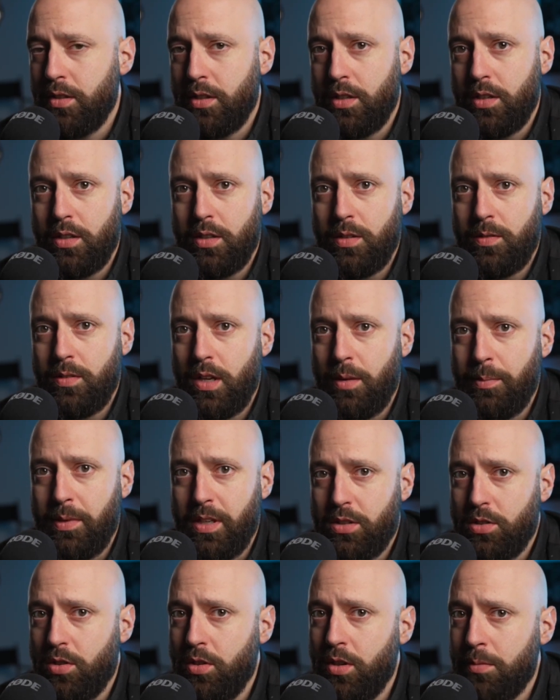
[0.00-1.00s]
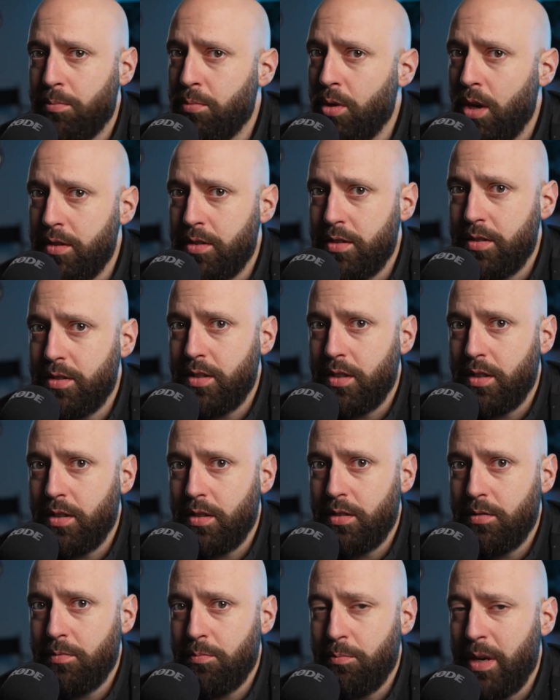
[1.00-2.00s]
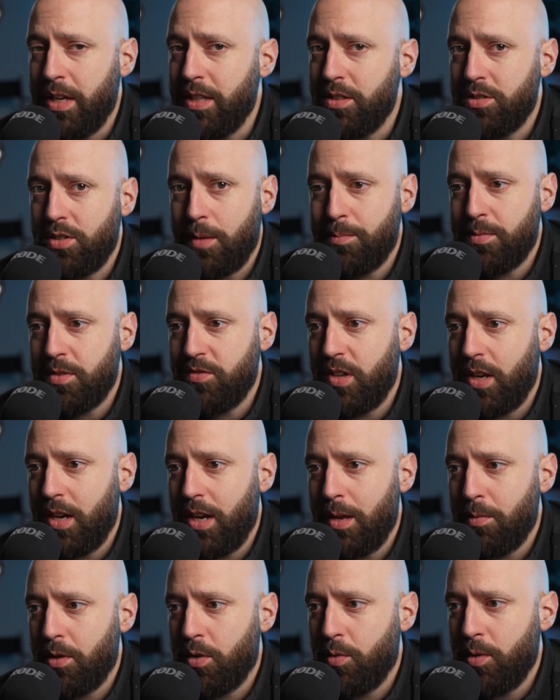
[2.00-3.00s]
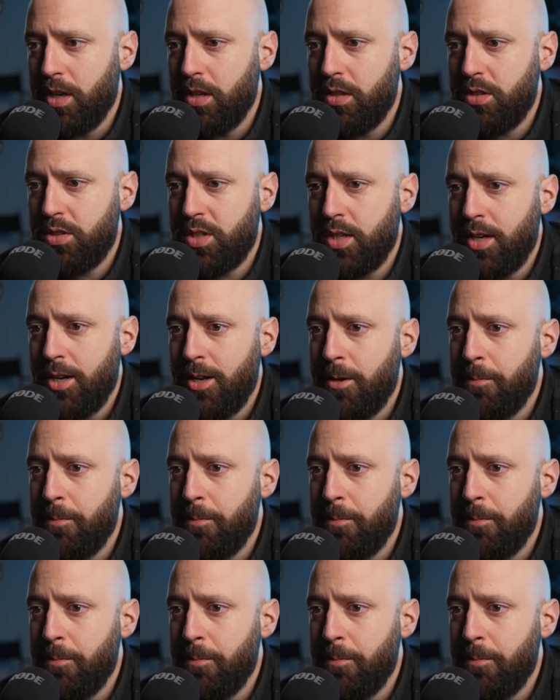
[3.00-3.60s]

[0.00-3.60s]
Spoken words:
I mean, it's good at processing many stops of dynamic range.